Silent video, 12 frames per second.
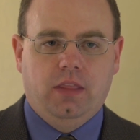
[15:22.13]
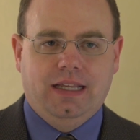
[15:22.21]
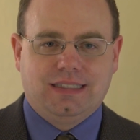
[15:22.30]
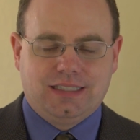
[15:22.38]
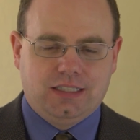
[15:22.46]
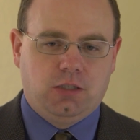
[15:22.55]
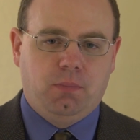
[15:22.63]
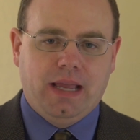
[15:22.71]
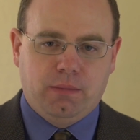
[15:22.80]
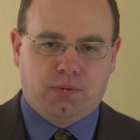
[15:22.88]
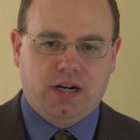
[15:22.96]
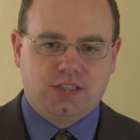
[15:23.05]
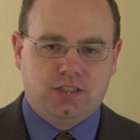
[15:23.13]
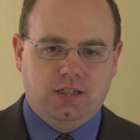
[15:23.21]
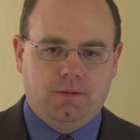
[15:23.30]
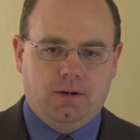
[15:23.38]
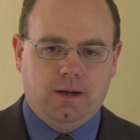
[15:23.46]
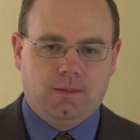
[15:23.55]
it sets a bad
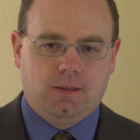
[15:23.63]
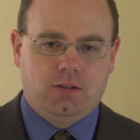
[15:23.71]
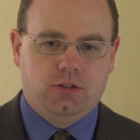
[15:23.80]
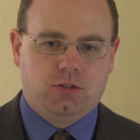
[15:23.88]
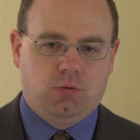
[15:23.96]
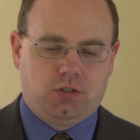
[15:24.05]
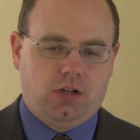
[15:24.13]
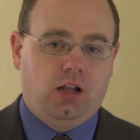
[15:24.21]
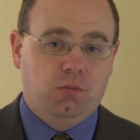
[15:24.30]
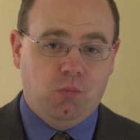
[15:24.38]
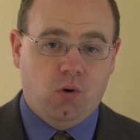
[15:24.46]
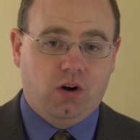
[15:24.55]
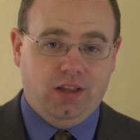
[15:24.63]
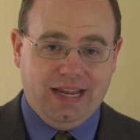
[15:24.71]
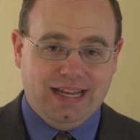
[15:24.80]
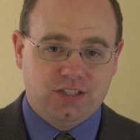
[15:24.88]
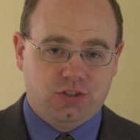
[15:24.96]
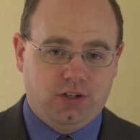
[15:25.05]
precedent, right? That there's what's called moral
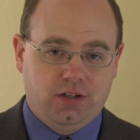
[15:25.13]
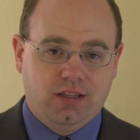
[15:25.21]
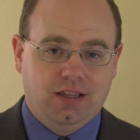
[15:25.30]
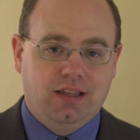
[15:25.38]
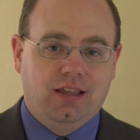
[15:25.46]
hazard,